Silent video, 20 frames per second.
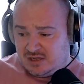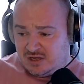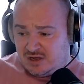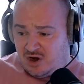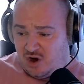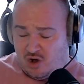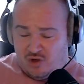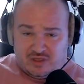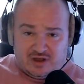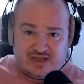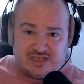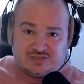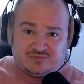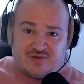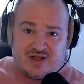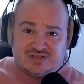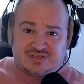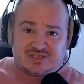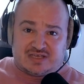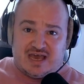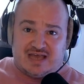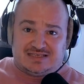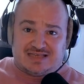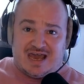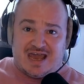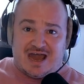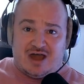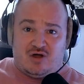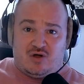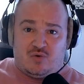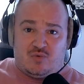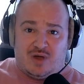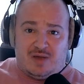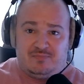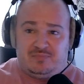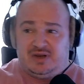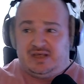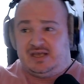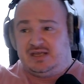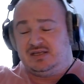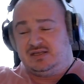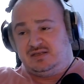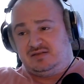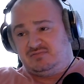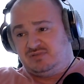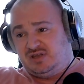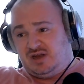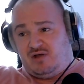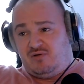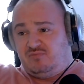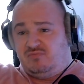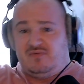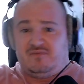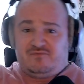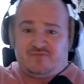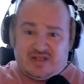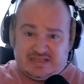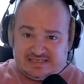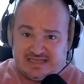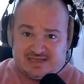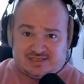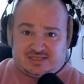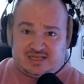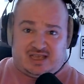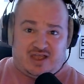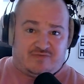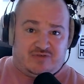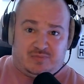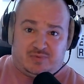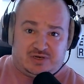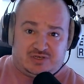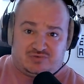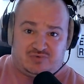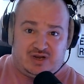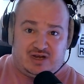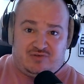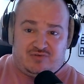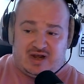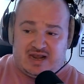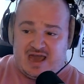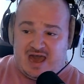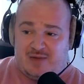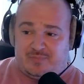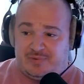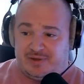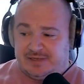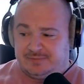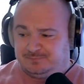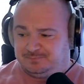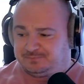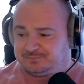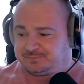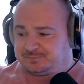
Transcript: All the Leeds fans get a day out at Wembley. Fantastic. Everybody's really, really happy.